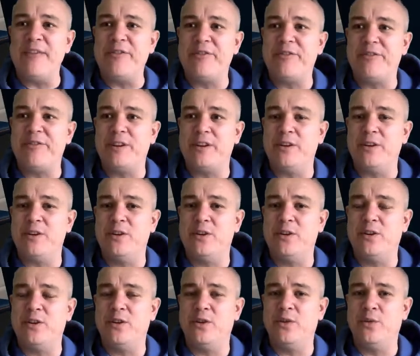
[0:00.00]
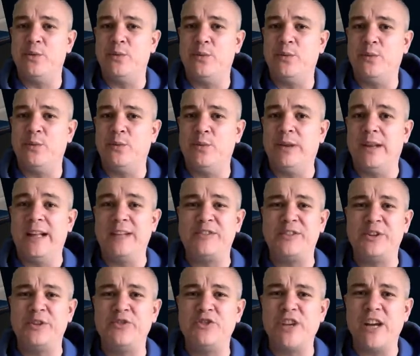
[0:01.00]
If
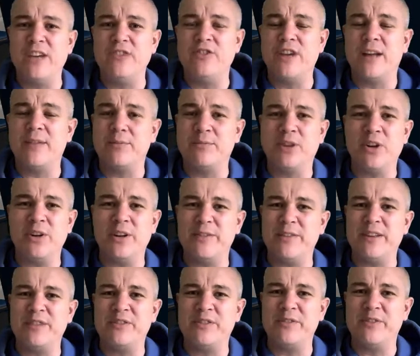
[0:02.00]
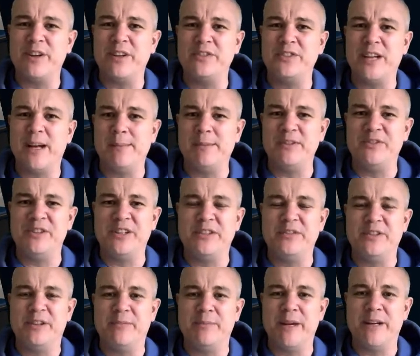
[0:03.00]
that's an unchanged, I don't know if that's the first time this
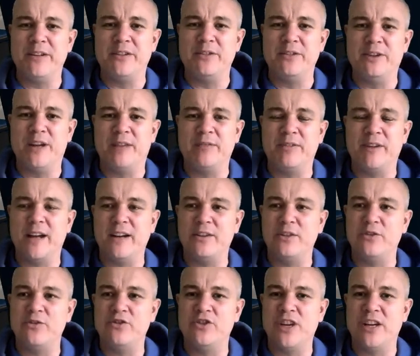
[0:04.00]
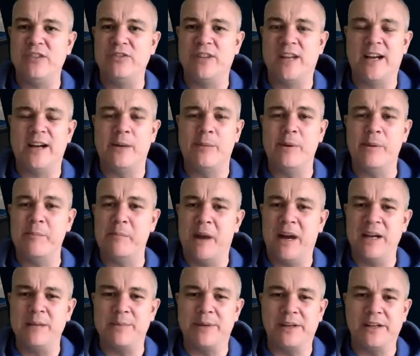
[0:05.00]
season I've had an unchanged lineup.
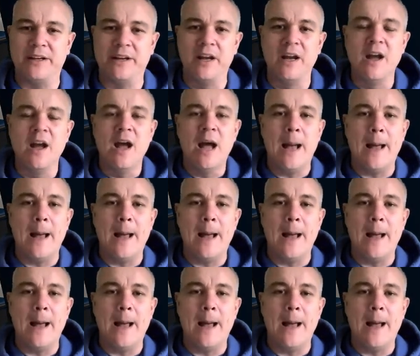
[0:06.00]
It might be.